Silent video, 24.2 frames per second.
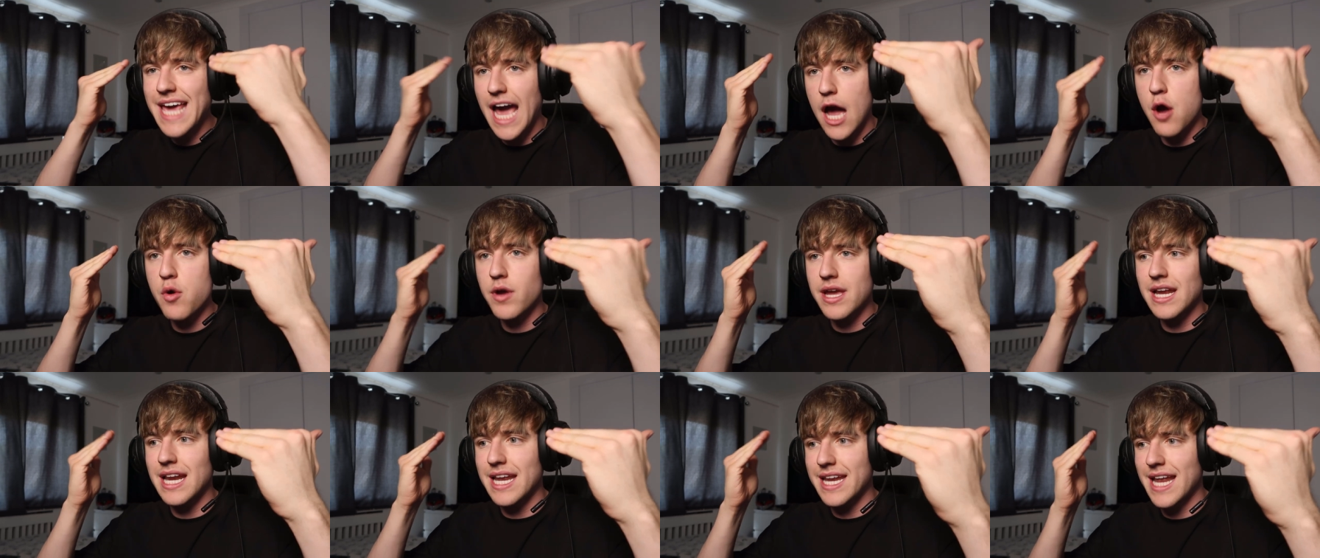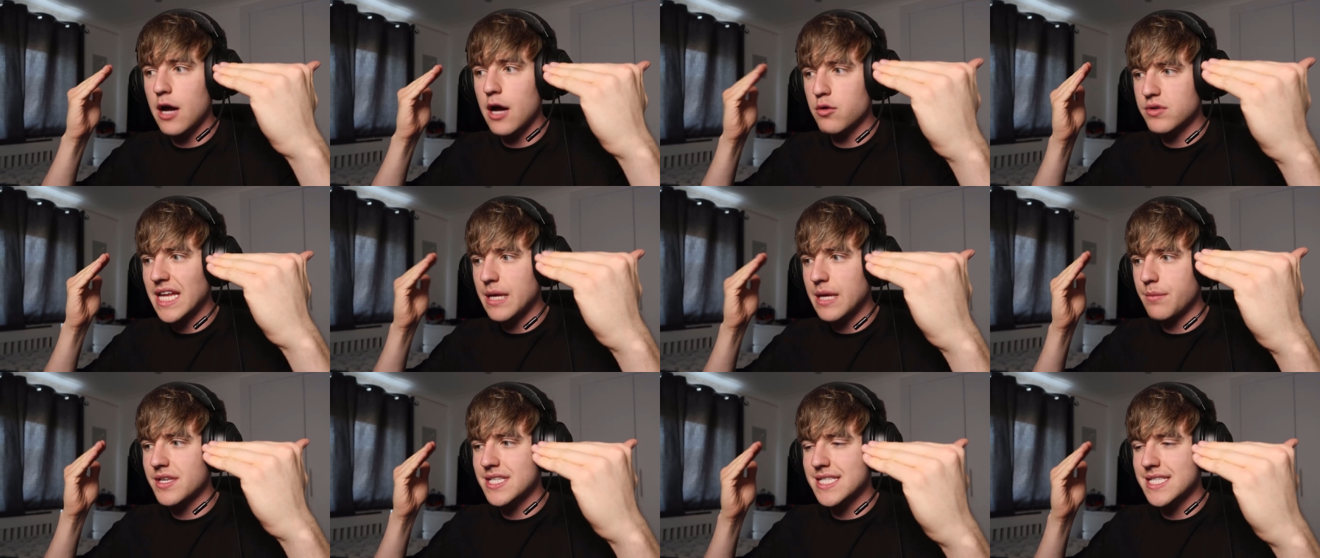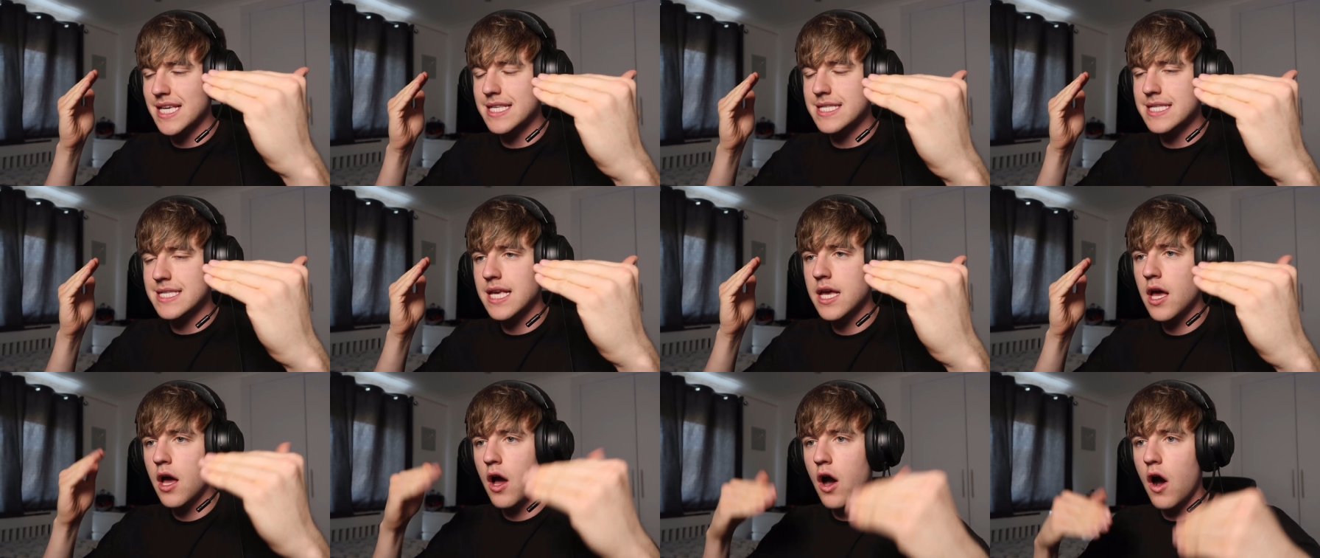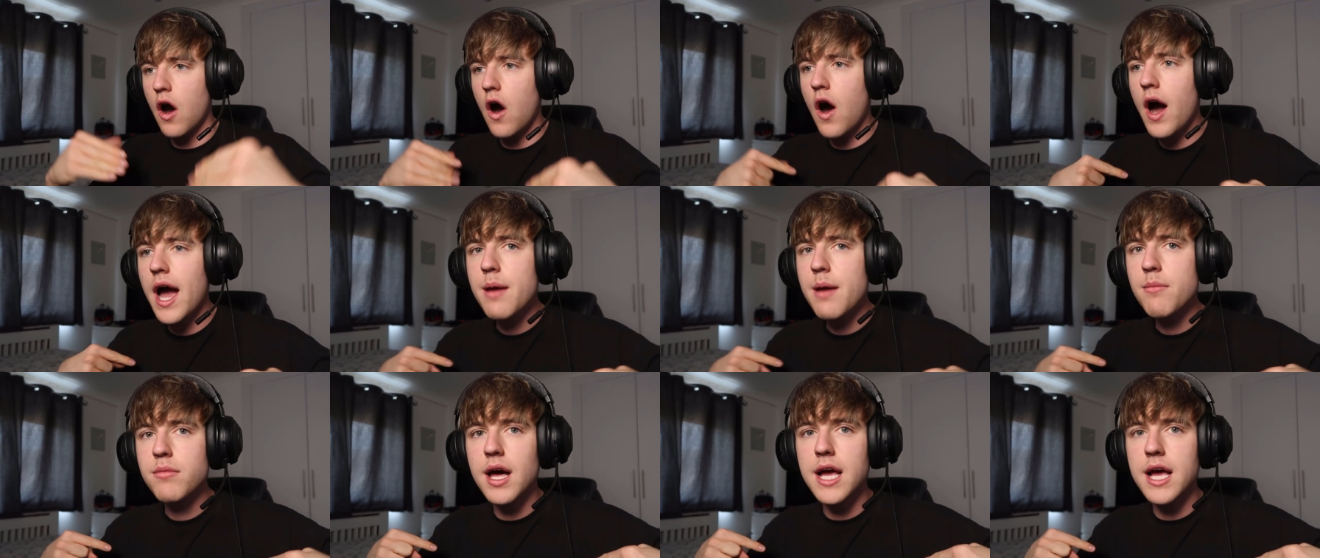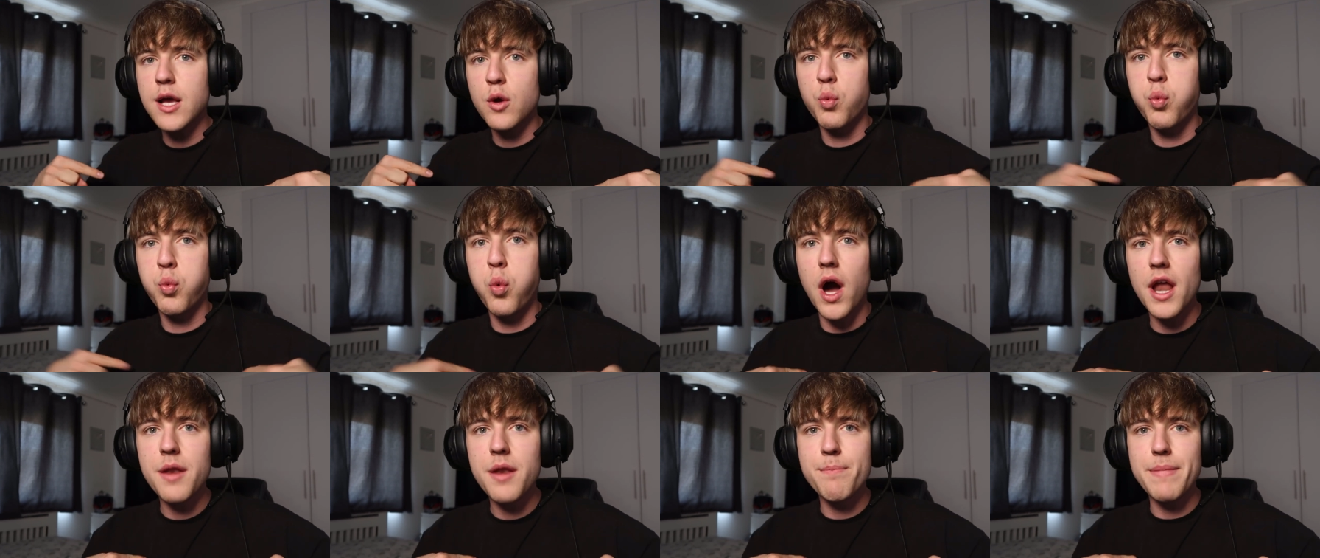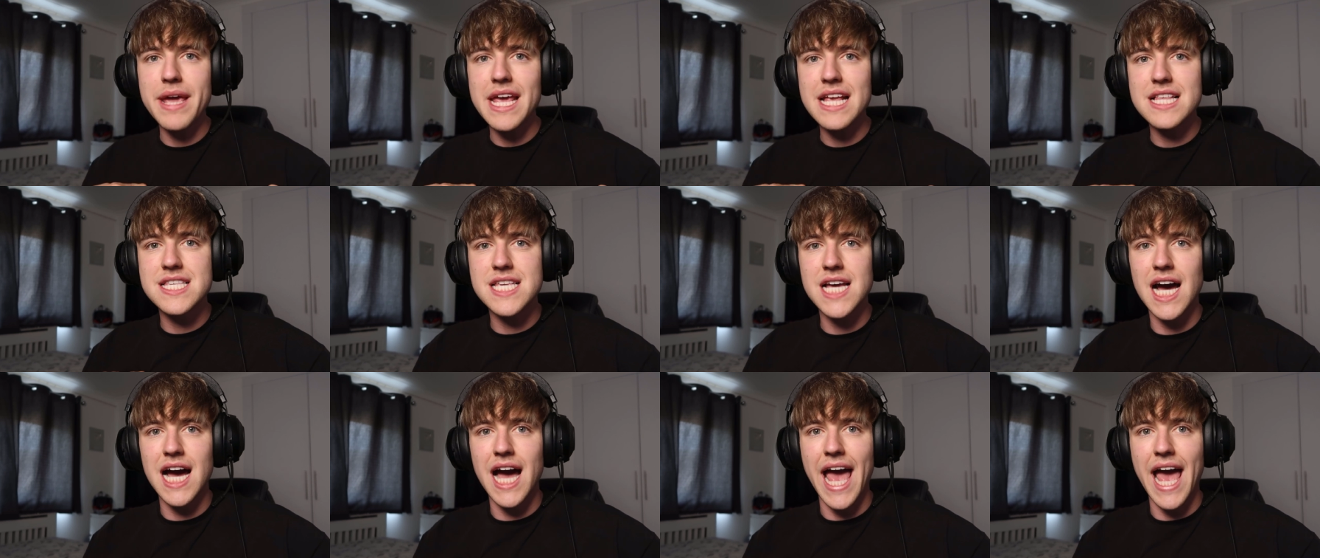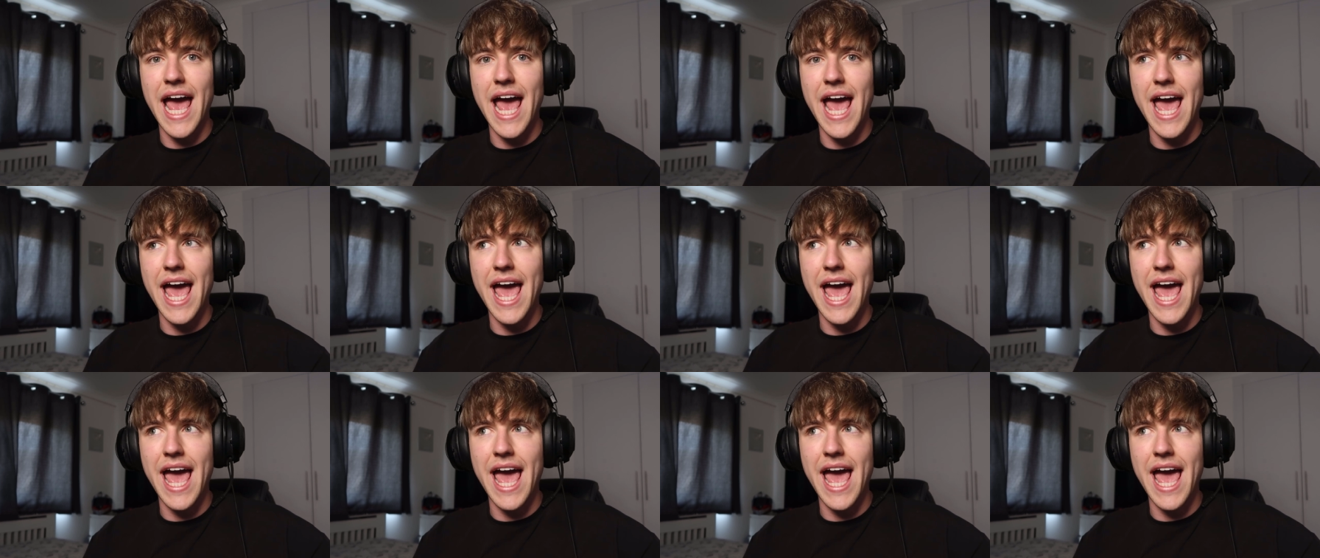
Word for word: calculated how deep this is. I'm like 1 meter